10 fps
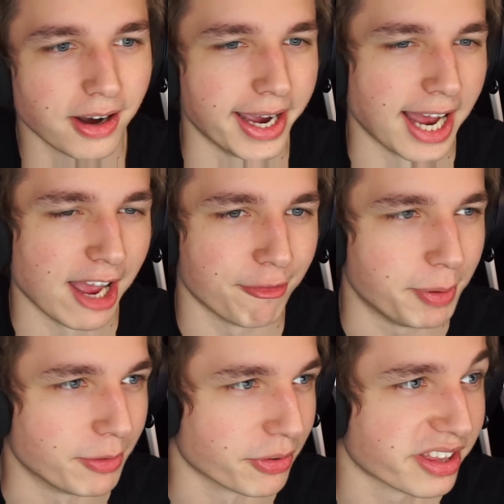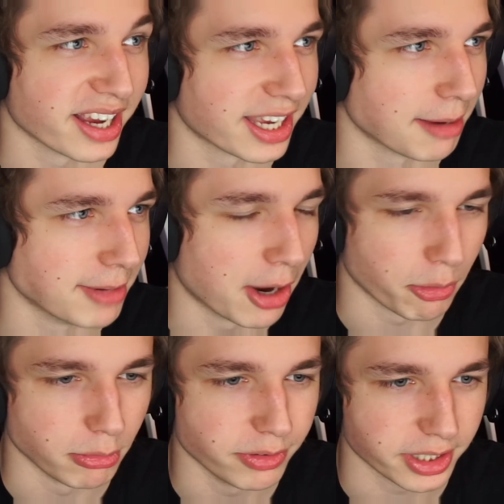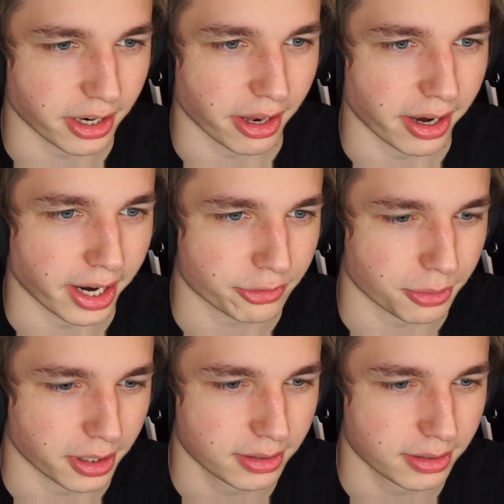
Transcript: I have beef with that game now. We're moving on to the next one.